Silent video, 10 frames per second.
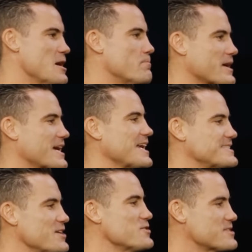But can I
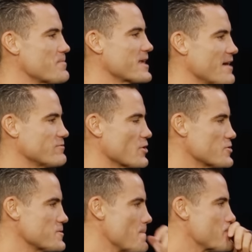tell you something I've learned?